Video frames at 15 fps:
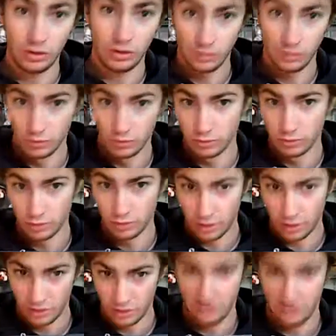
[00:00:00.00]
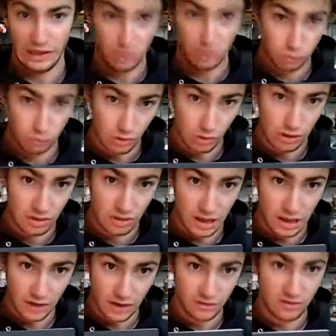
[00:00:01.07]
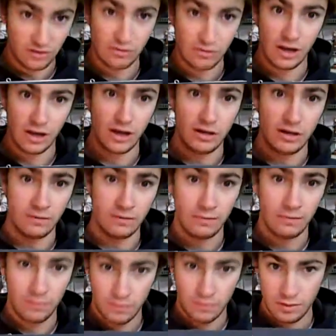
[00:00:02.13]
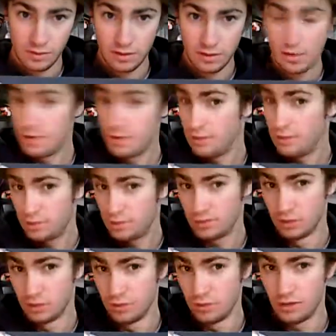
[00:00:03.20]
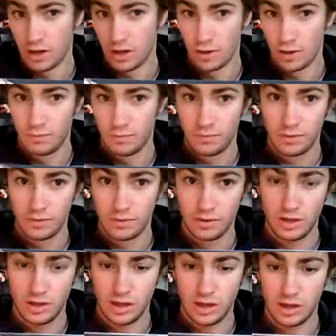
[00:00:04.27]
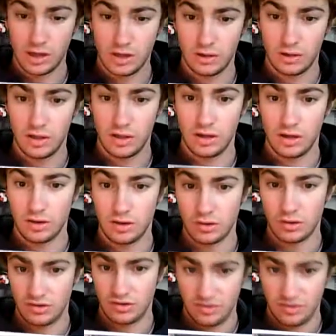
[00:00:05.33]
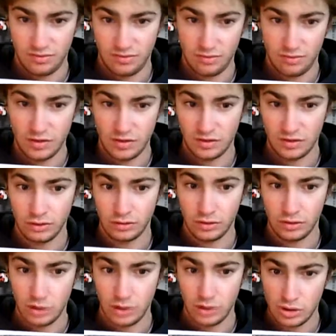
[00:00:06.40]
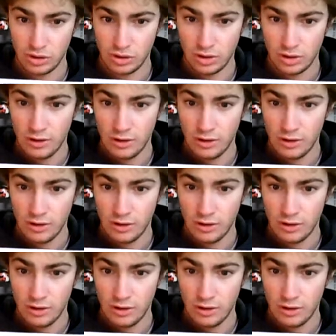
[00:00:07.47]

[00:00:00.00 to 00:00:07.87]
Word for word: the rumor is that 3,000 men live there. And they are basically